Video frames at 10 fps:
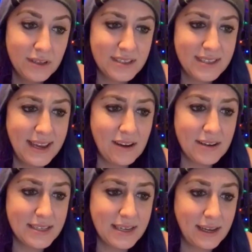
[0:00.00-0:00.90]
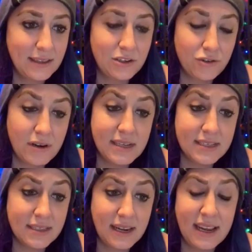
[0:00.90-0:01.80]
The sleigh got stuck in the
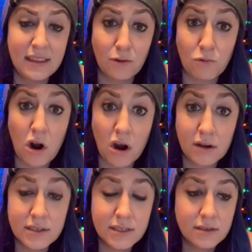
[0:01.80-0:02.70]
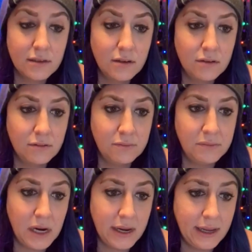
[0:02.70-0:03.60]
trees and then hit the rocks. Oh
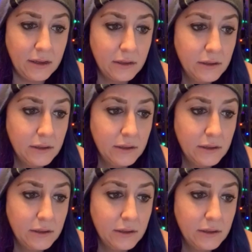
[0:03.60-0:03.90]
my.